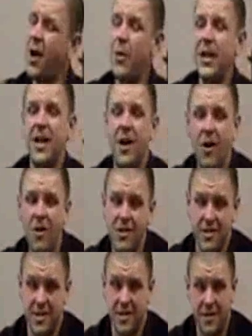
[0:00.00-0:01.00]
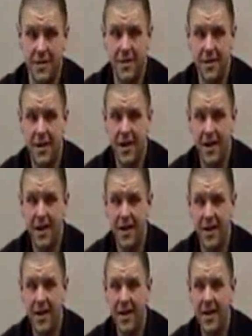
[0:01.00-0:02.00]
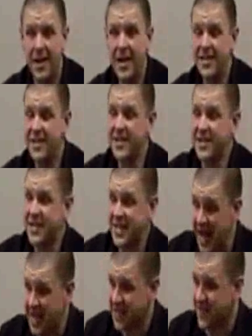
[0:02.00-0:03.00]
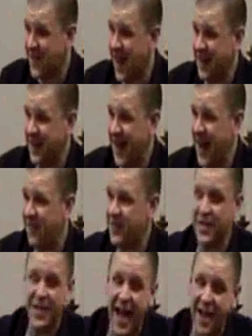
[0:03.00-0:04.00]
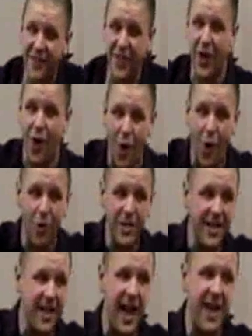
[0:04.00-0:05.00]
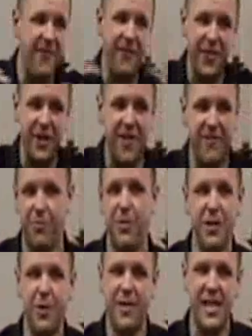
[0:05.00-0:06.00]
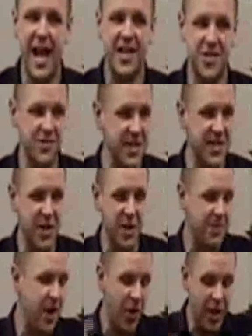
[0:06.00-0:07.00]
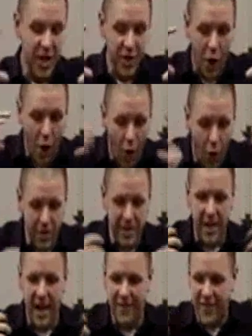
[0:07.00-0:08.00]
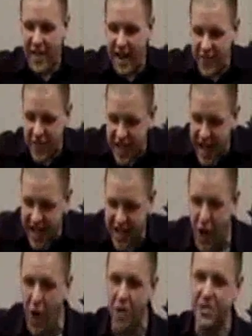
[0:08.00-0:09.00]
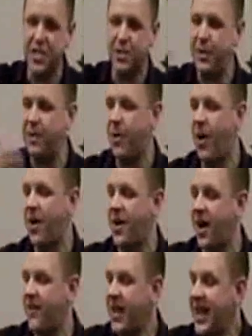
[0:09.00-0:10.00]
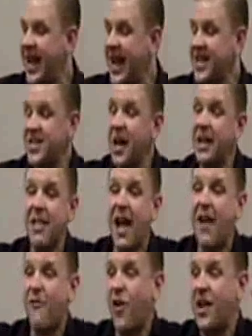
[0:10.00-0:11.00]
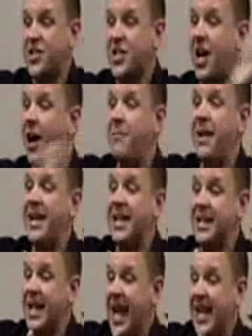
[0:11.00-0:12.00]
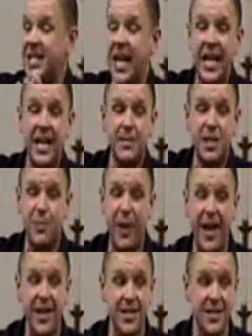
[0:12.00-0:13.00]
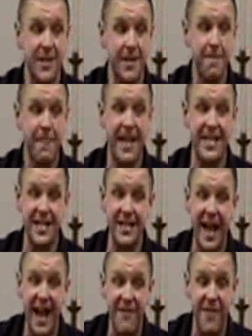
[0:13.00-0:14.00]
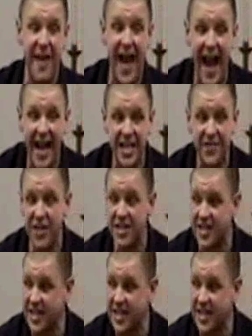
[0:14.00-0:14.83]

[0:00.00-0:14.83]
not what He called us to. The, the, sanctified life, the life of the holy life, if you're not familiar with Nazarene term, though, the holy life, the life that God calls us to be a part of, is not a life where I just come in and, and take up space. It's a life of actively